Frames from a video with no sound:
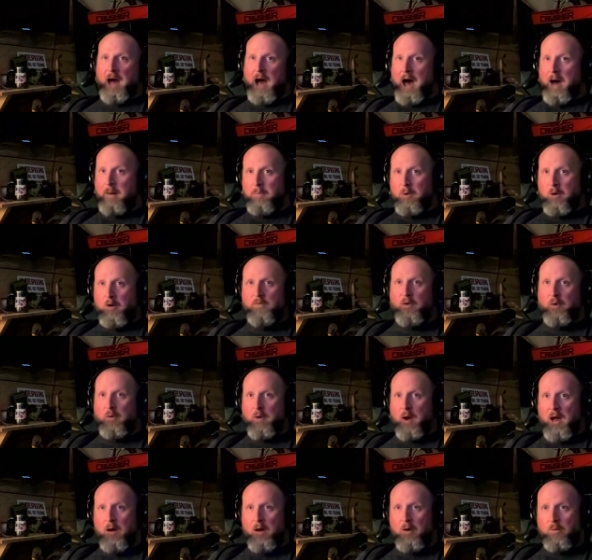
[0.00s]
I move
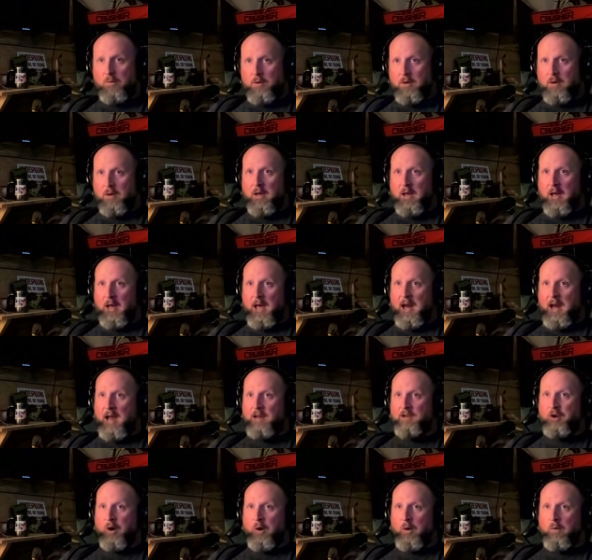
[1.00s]
around and
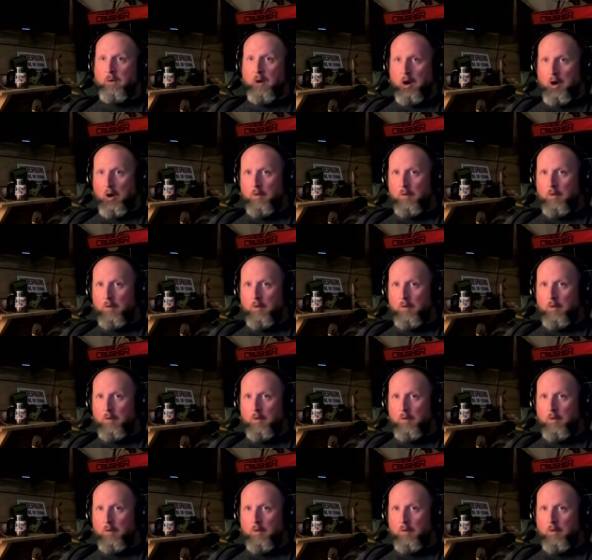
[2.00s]
I don't